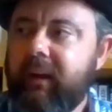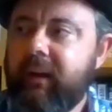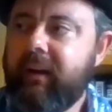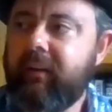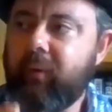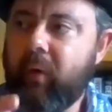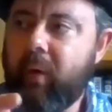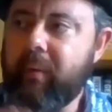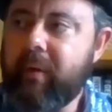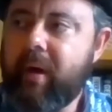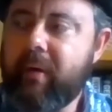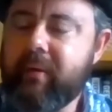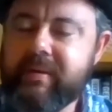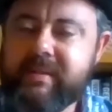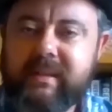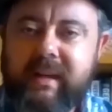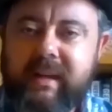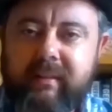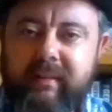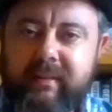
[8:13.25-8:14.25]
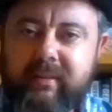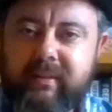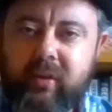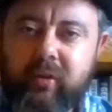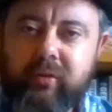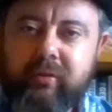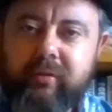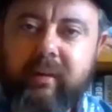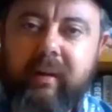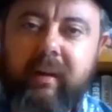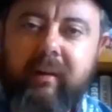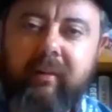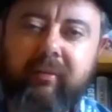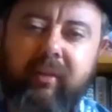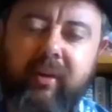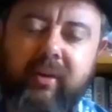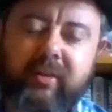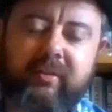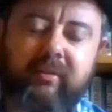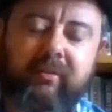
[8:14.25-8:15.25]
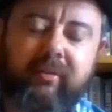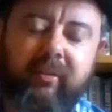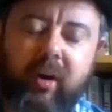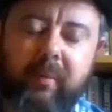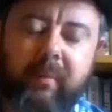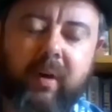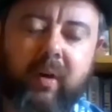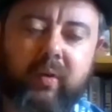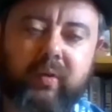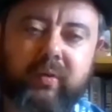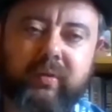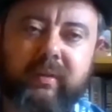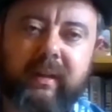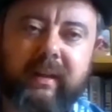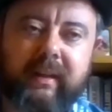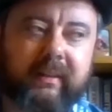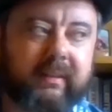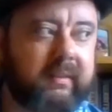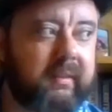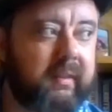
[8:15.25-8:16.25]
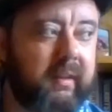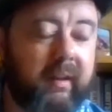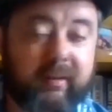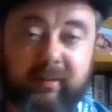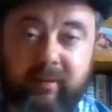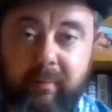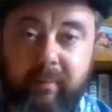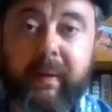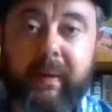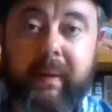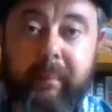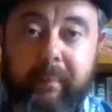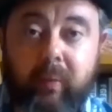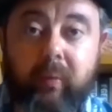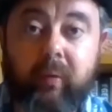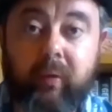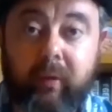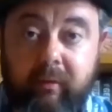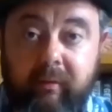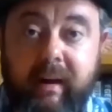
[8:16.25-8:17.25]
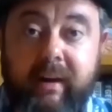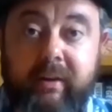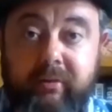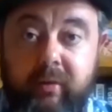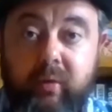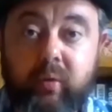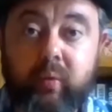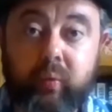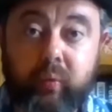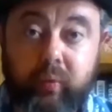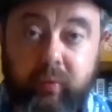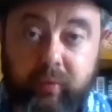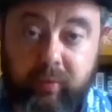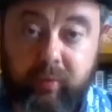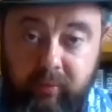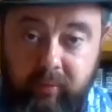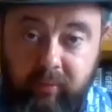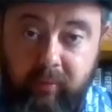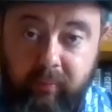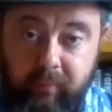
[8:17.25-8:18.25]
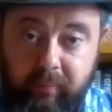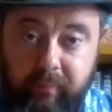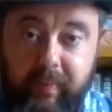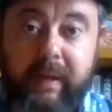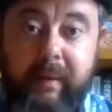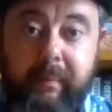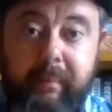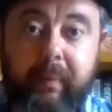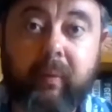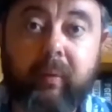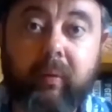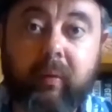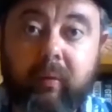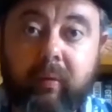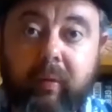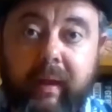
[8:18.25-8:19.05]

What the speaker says: What we always see in this country, first and foremost, is the people, the grassroots people.